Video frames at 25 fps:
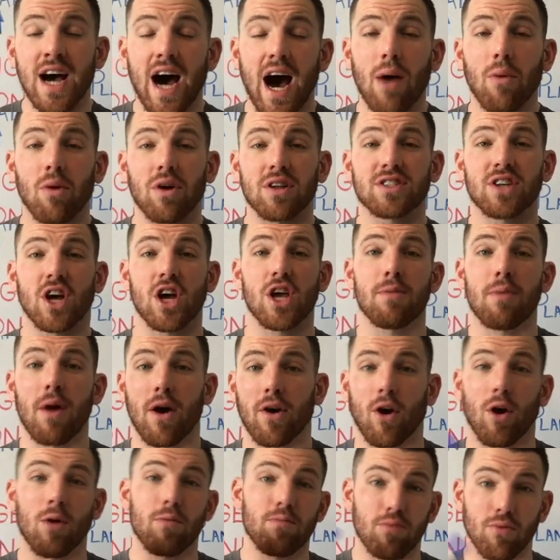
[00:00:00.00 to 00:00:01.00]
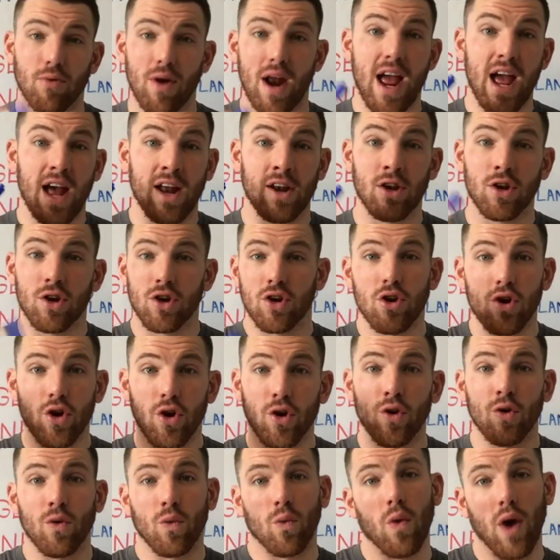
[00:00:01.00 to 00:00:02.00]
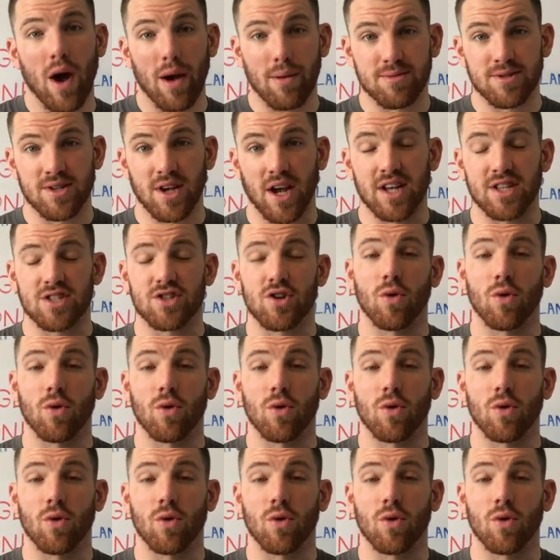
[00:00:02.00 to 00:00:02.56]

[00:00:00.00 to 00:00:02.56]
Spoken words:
I want to tell you about our brand new website.